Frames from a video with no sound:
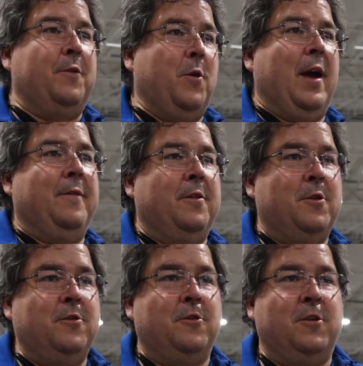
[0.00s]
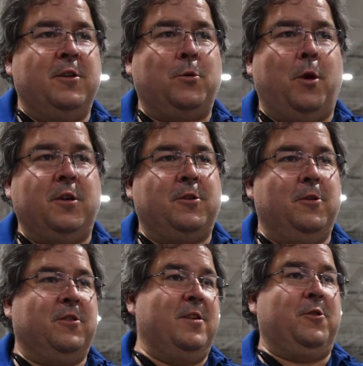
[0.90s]
you haven't used your
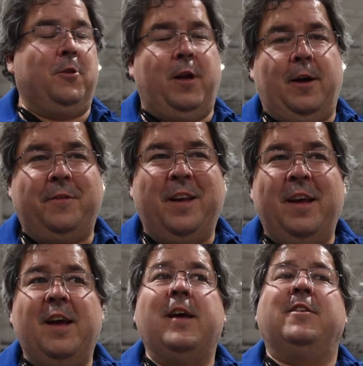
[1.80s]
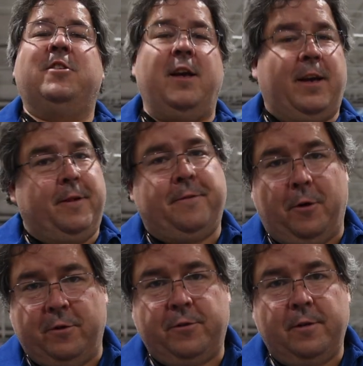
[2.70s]
dishwasher since you left, check it
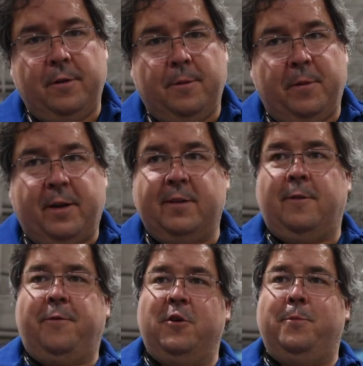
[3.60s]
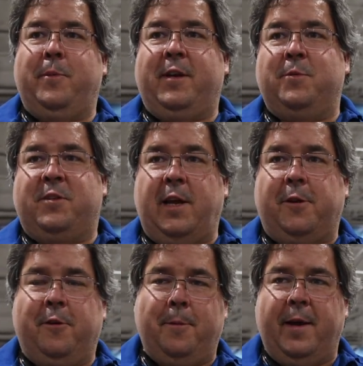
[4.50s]
first, because the first biggest
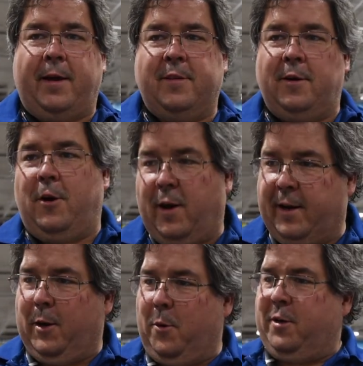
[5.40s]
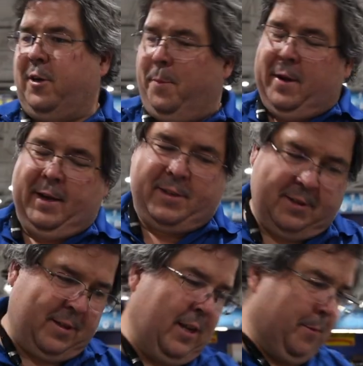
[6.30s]
mistake you can make is, oh, I got to wash all my
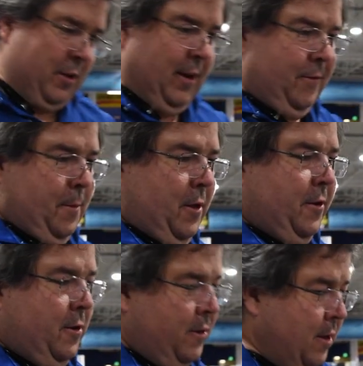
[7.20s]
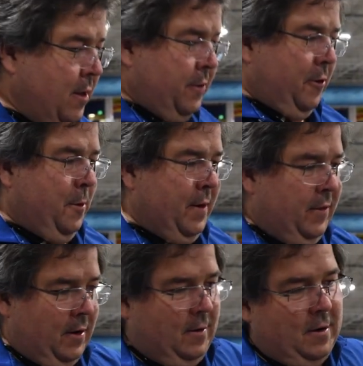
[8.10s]
dishes to get them clean from all the dirt. Throw them in
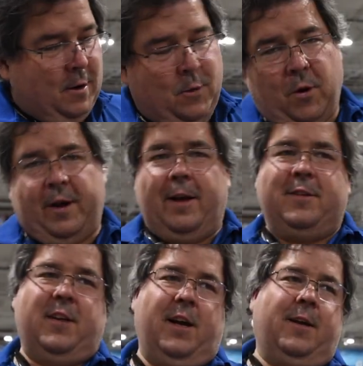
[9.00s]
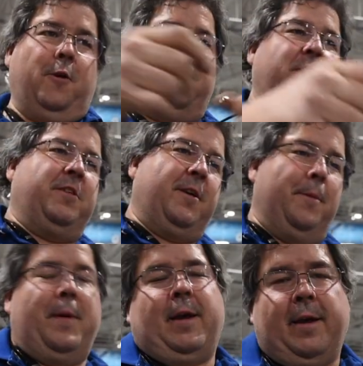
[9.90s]
there, walk outside, go fish, and
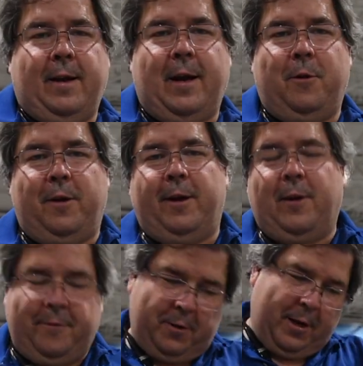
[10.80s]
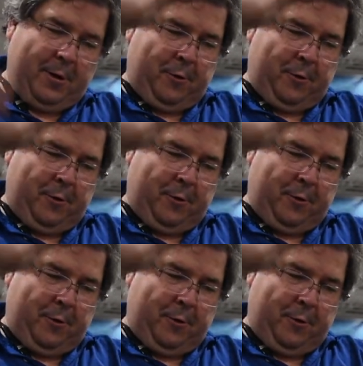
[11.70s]
come back in an hour later after you got